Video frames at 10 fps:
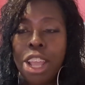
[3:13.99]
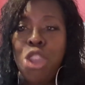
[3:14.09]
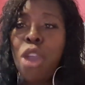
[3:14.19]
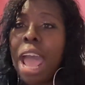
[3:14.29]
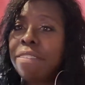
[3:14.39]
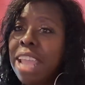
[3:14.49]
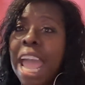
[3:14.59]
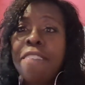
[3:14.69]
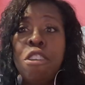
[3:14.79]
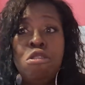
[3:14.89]
You have to
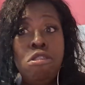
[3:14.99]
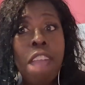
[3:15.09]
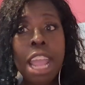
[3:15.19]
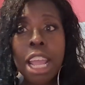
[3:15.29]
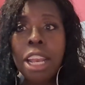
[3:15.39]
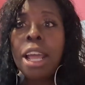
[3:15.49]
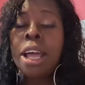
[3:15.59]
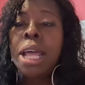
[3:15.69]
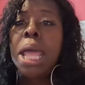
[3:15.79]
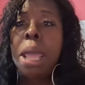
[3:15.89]
have a
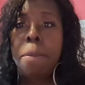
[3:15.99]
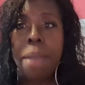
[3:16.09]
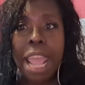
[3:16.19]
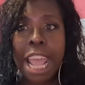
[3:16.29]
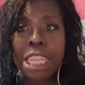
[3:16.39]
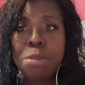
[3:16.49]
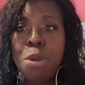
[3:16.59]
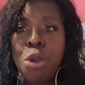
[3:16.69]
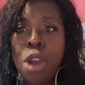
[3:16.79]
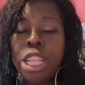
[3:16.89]
regular
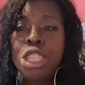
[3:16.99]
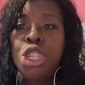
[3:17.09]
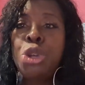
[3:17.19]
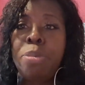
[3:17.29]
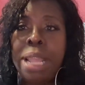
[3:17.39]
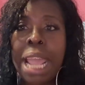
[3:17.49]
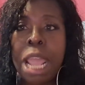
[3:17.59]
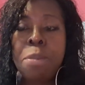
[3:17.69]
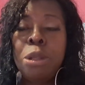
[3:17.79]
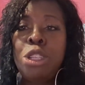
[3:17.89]
passport to be
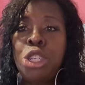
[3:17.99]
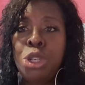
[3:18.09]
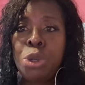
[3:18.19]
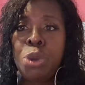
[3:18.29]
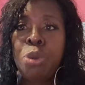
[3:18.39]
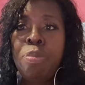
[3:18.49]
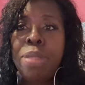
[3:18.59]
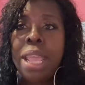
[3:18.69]
able to